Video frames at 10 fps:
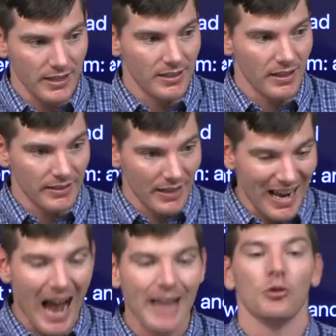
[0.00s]
an
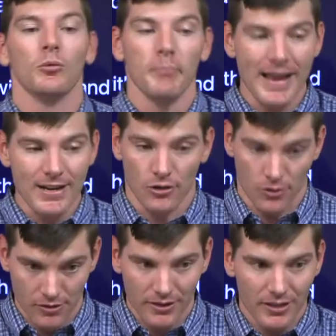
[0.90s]
idol
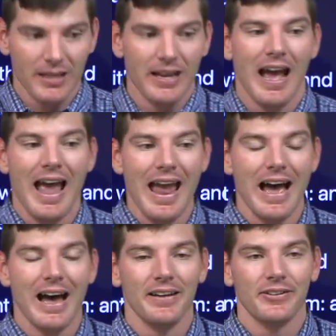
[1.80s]
maker,
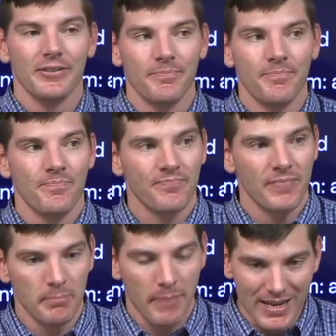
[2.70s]
and
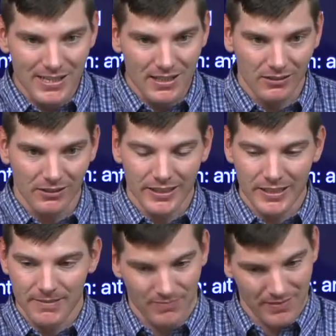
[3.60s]

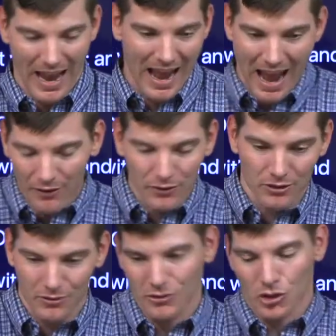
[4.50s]
basically, how
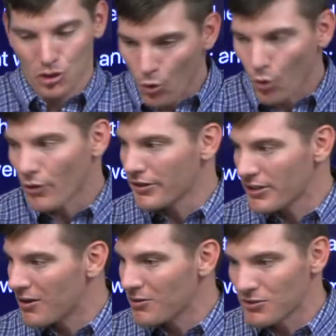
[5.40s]
the story
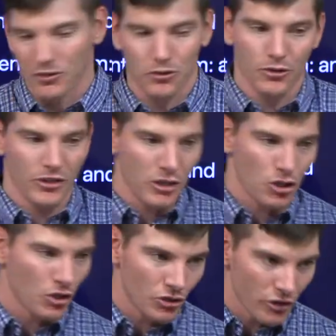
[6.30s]
goes, the
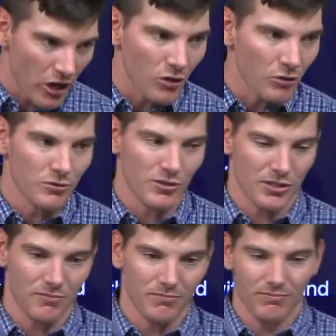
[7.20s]
tradition goes,
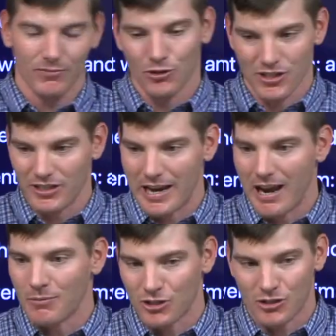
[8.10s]
and you're seeing how
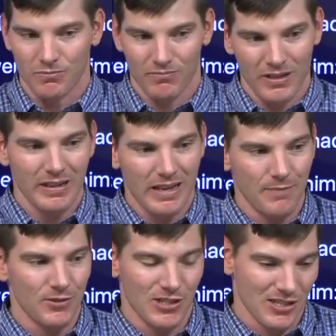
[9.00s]
much
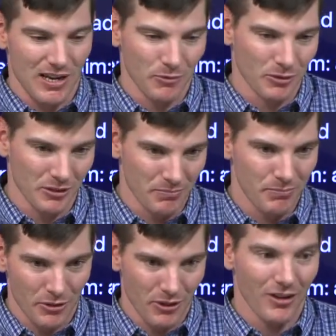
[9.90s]
emphasis I'm really
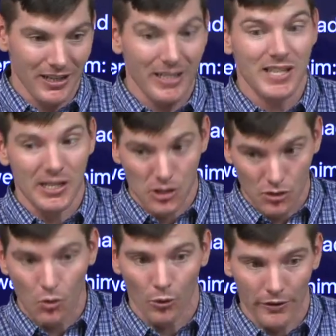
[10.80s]
putting on it. It is a
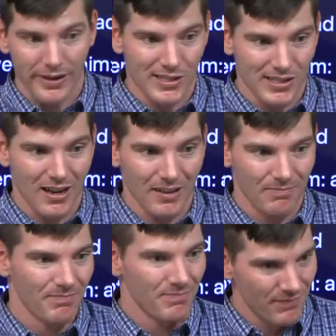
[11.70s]
story. It's not
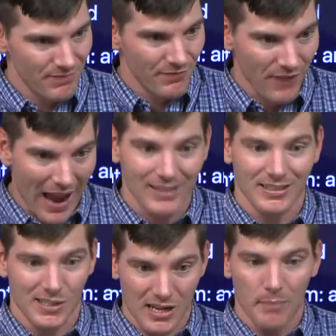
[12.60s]
fact.
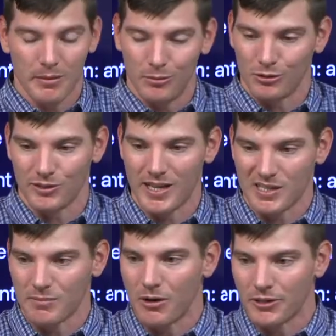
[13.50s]
It's not biblical
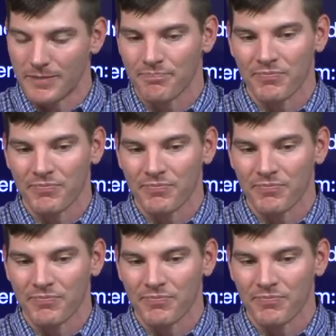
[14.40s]
testimony.